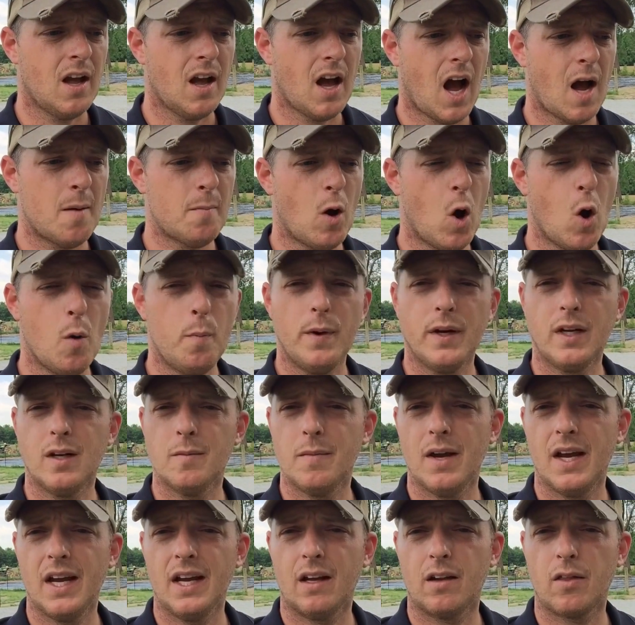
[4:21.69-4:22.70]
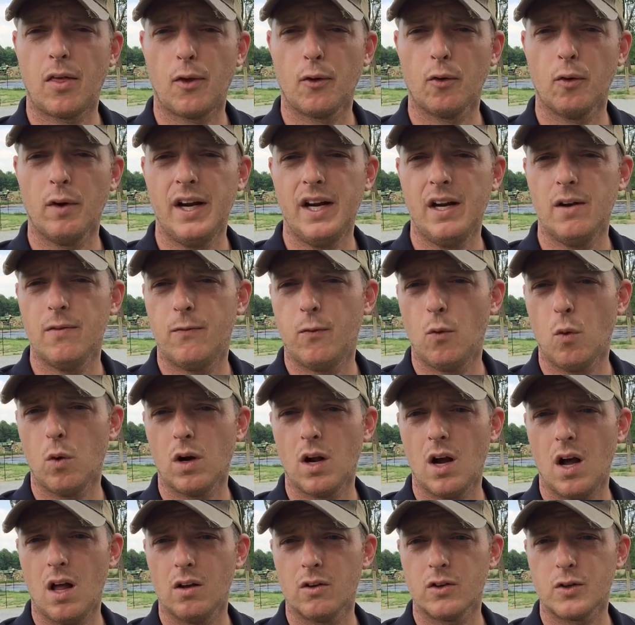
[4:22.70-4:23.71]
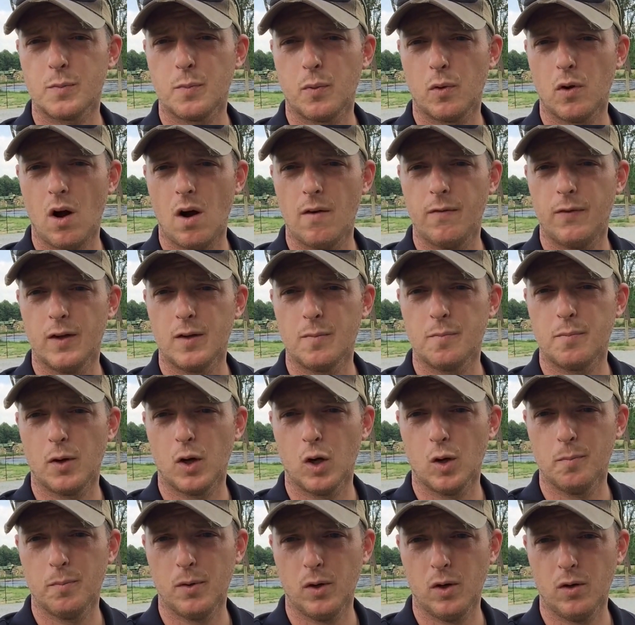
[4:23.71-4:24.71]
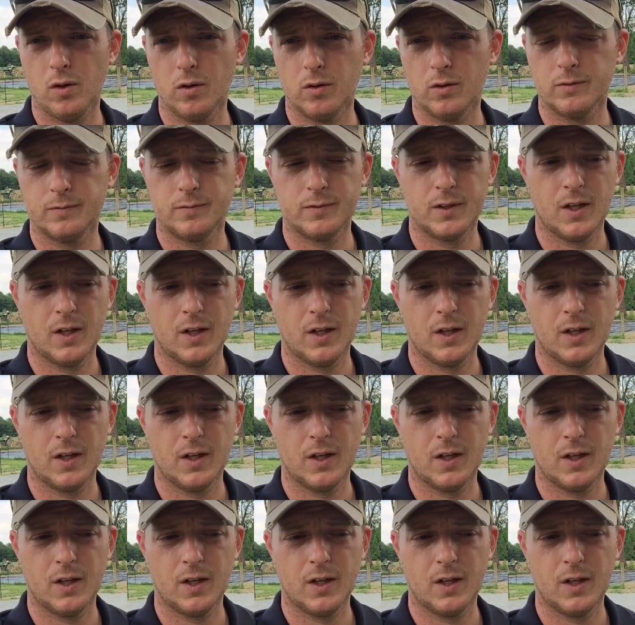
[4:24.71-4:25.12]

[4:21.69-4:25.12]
I'm hoping to make $3 to $4 profit per bird.